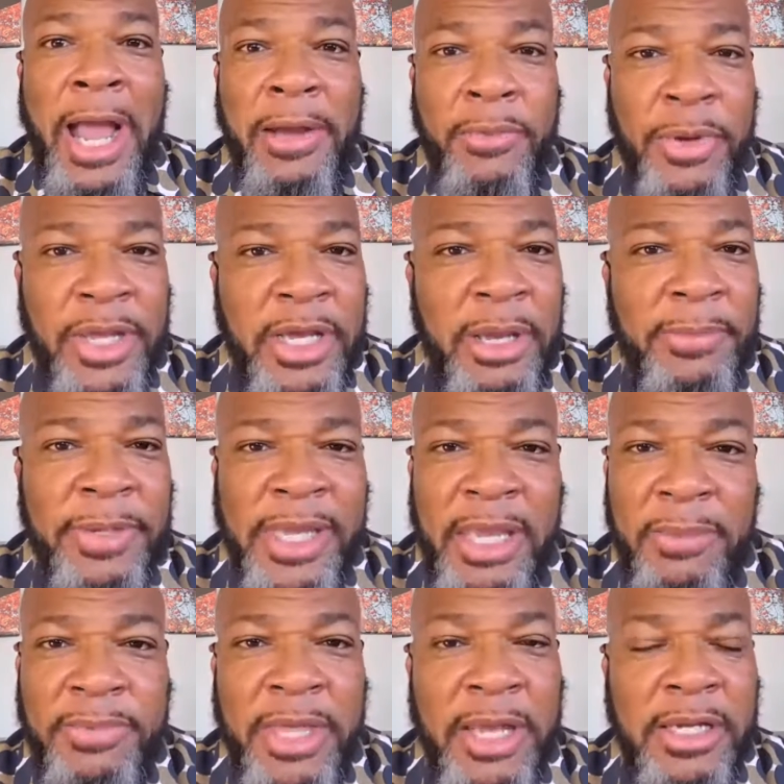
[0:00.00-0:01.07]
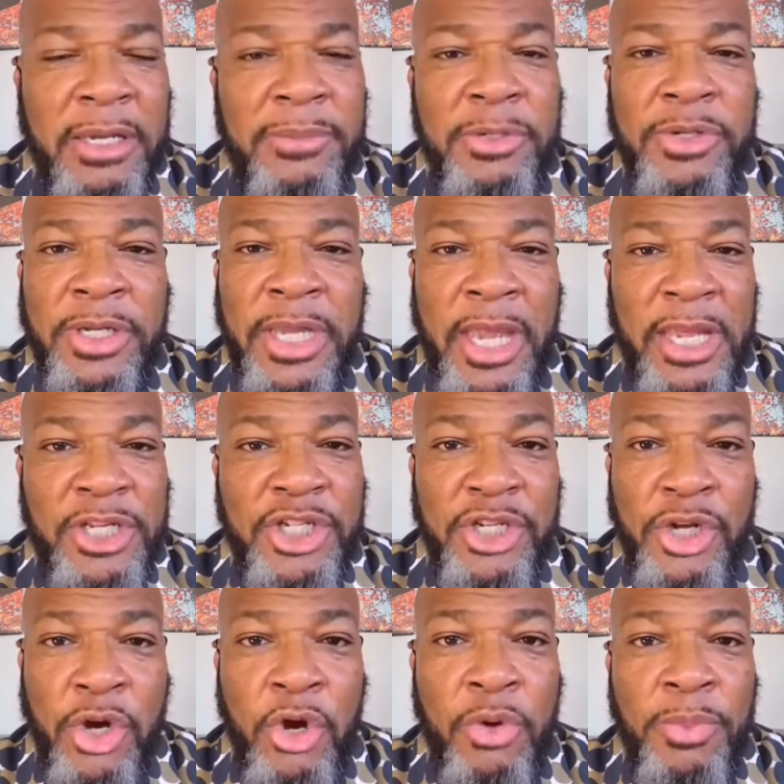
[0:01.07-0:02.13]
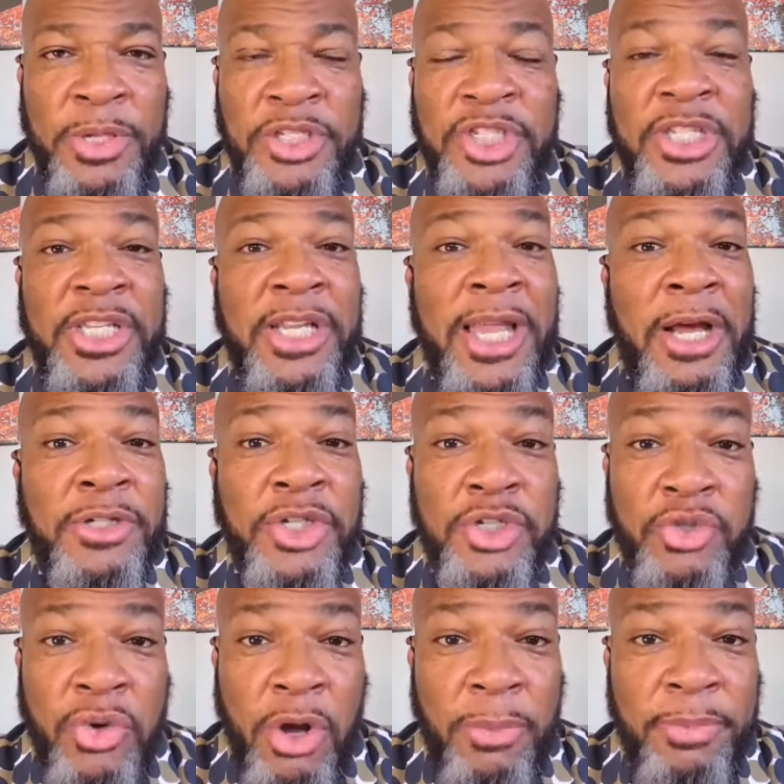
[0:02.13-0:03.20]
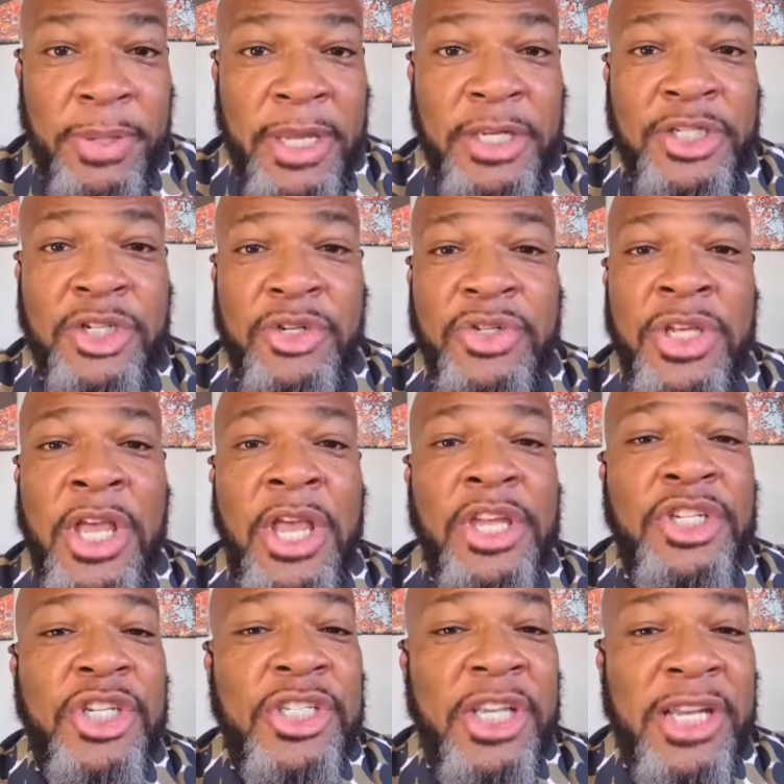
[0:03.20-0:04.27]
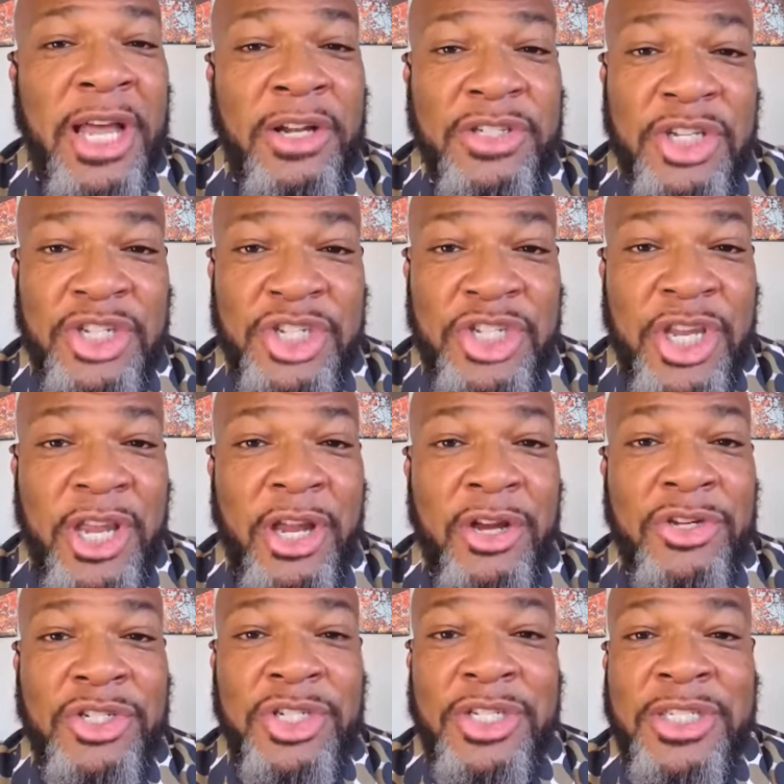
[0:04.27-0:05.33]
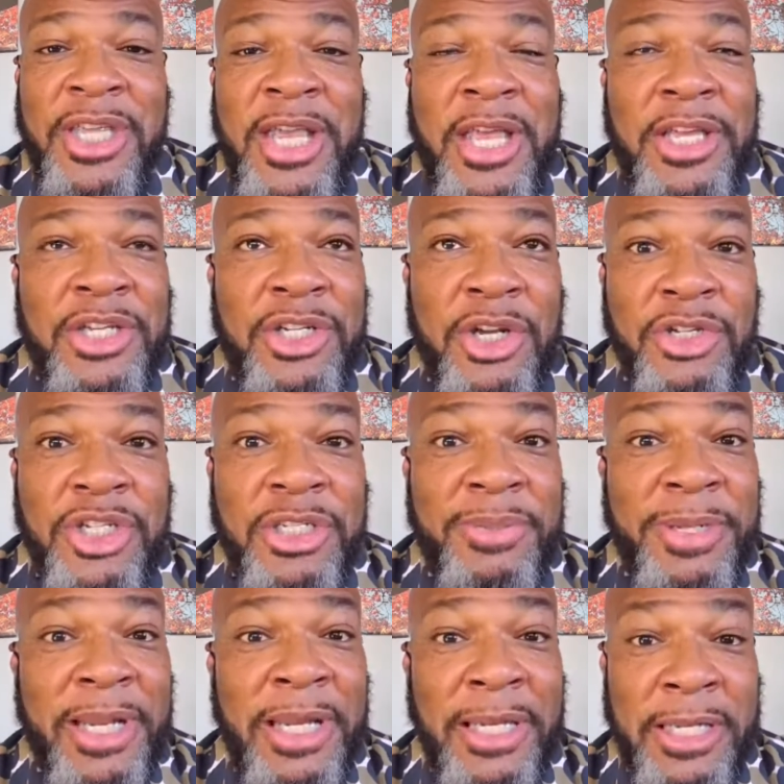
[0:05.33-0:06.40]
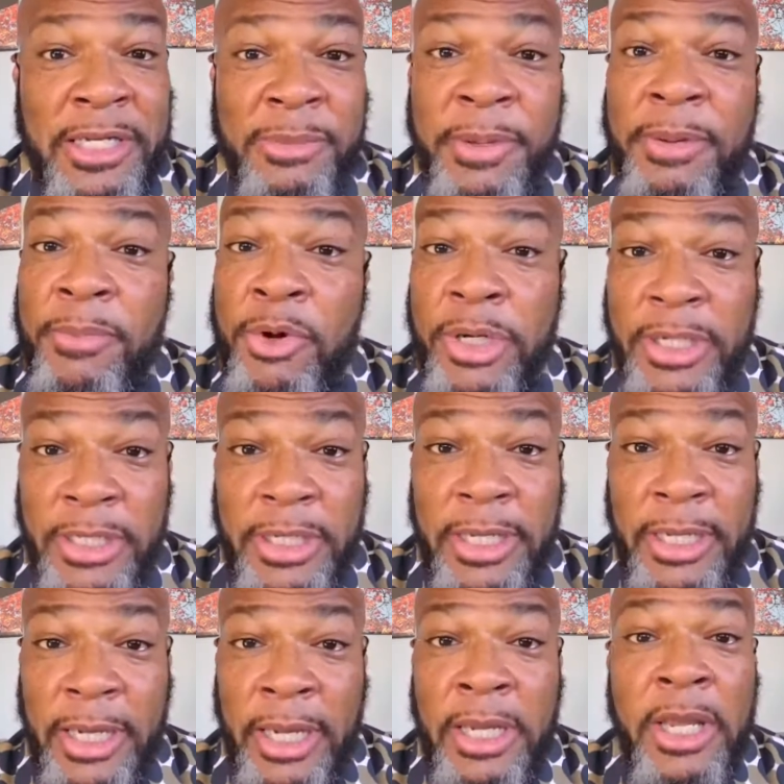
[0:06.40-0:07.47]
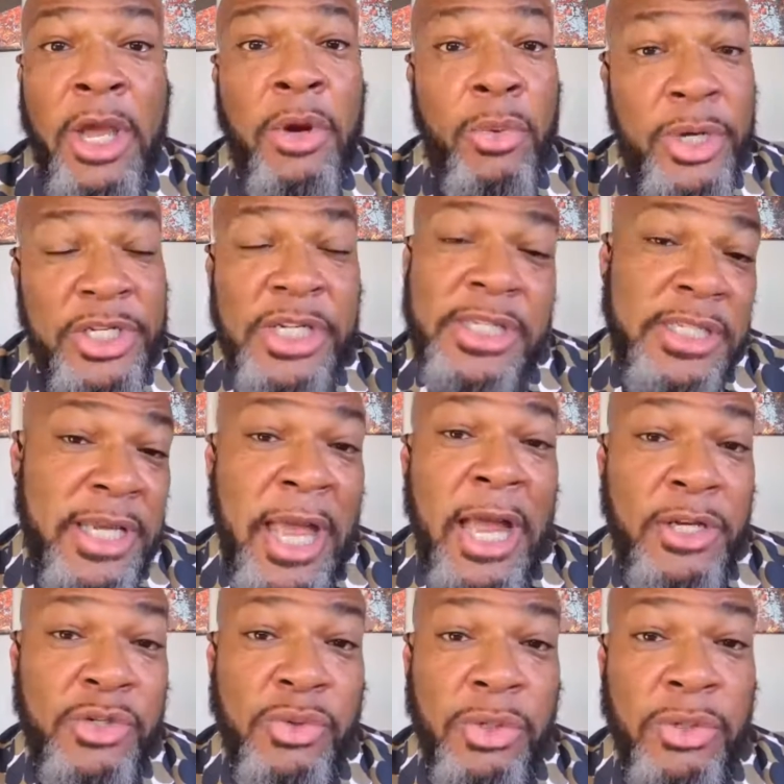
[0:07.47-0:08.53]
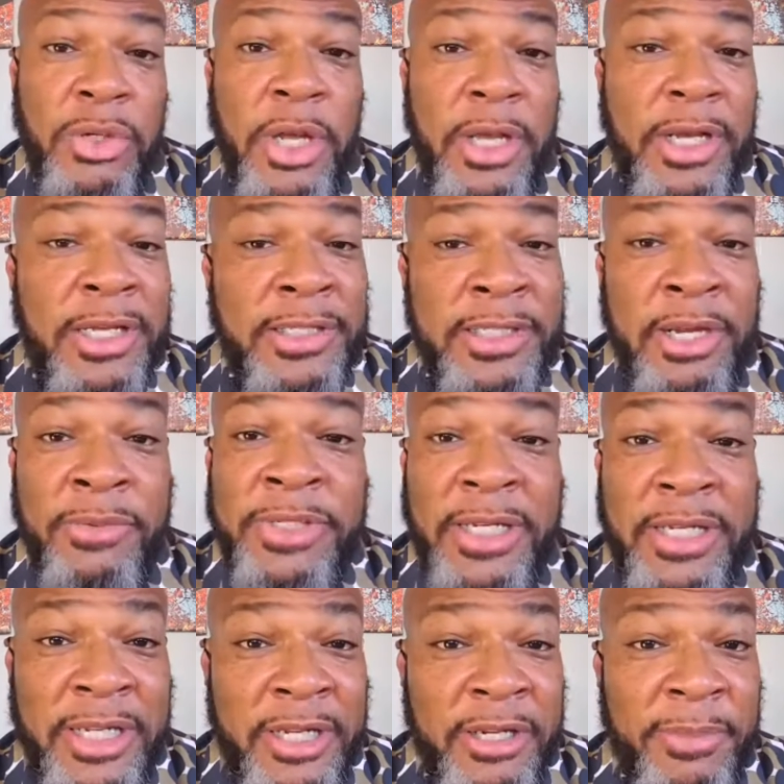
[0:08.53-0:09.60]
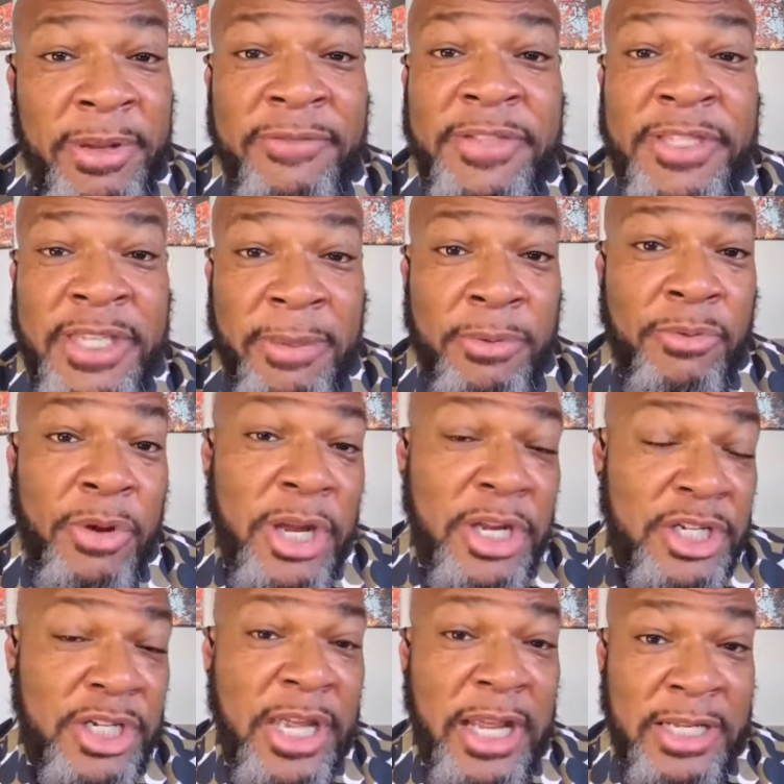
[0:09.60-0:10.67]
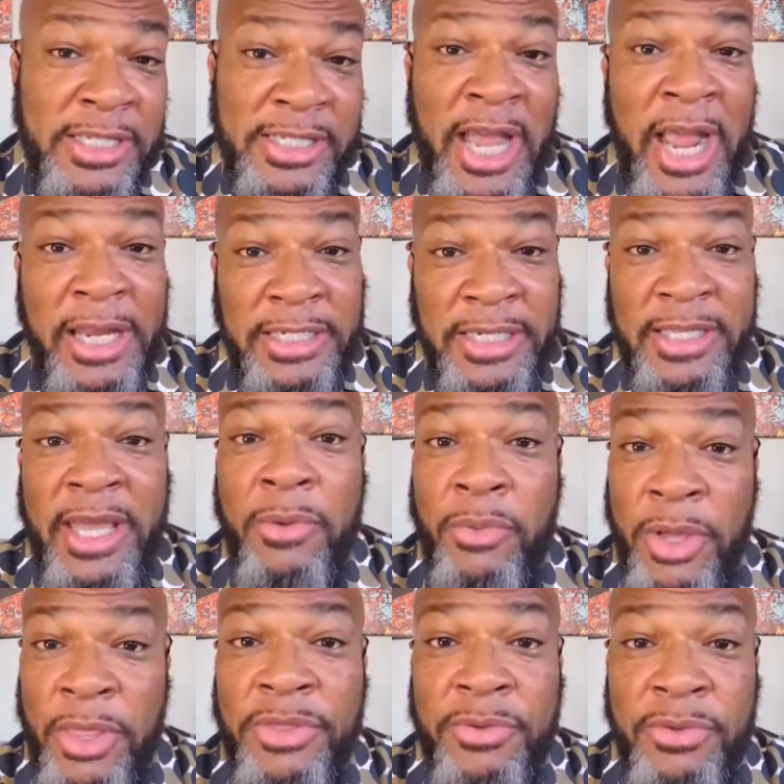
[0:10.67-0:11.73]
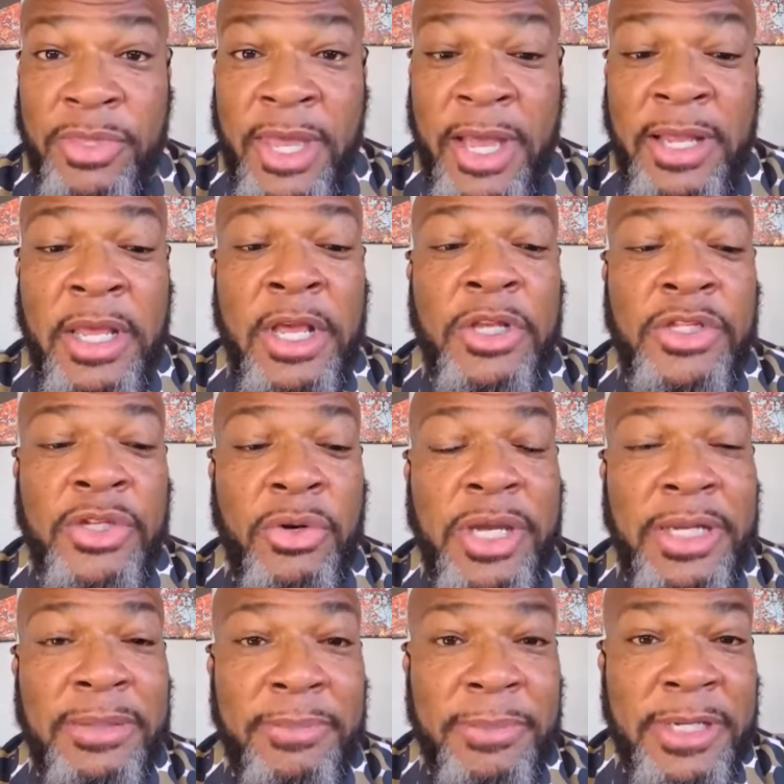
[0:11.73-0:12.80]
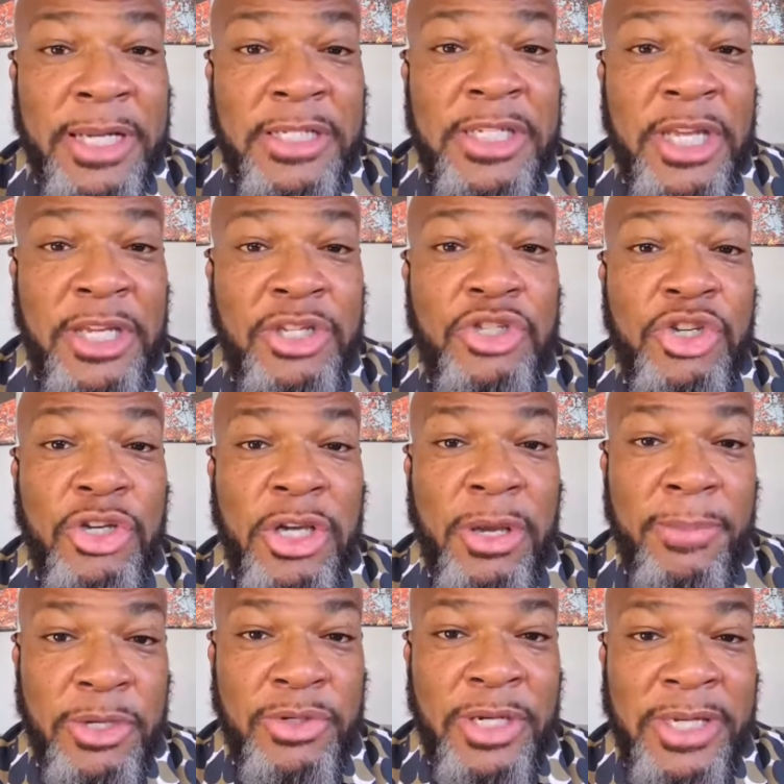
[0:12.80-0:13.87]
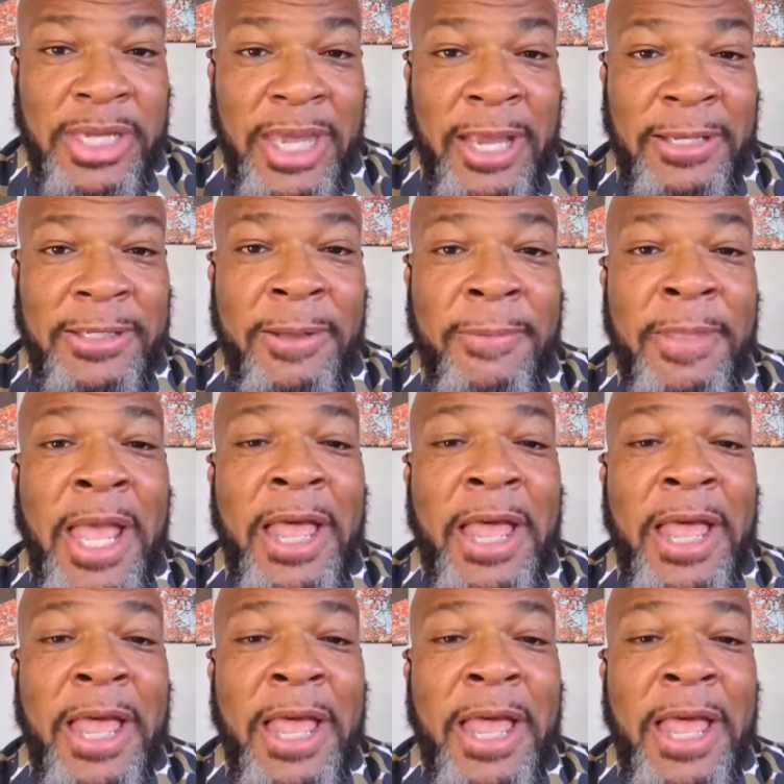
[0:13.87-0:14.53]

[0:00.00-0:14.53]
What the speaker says: We can keep that communication open. She's allowed to draw pictures. She's allowed to share. She's been a little bit more clingy, which is natural because there was a little bit of separation anxiety that went through that. So continue to communicate.